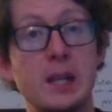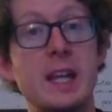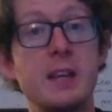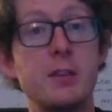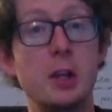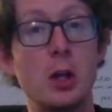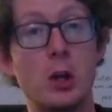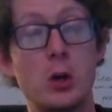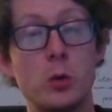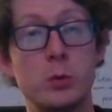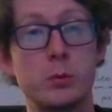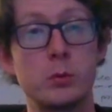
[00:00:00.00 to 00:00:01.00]
even
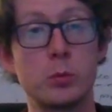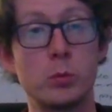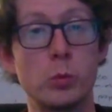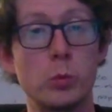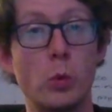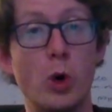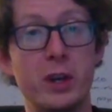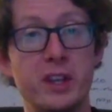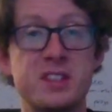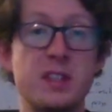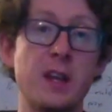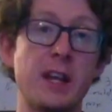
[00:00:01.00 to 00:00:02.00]
though one
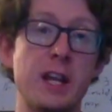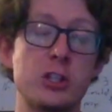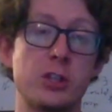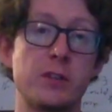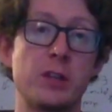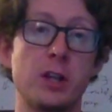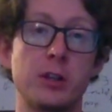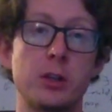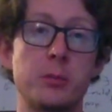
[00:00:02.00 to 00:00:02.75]
is the negation of the other,